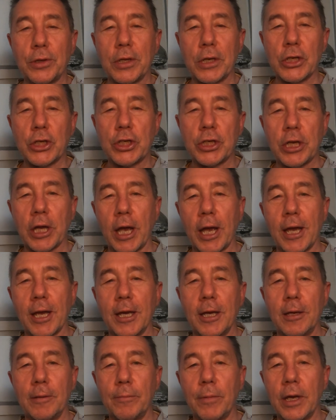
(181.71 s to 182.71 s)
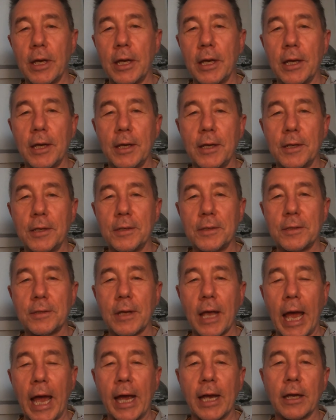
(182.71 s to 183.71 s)
this shame is
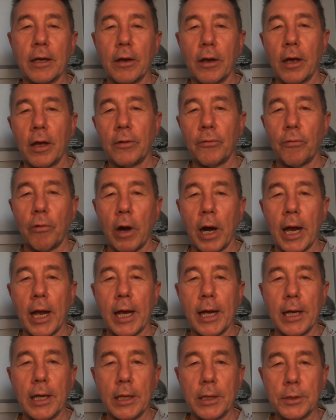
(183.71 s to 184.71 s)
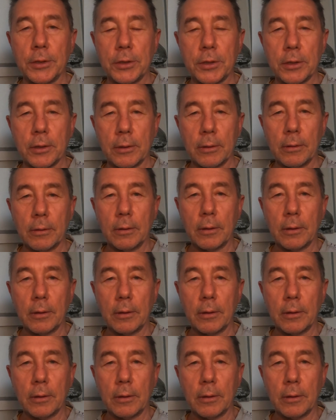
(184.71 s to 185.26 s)
anger and rage.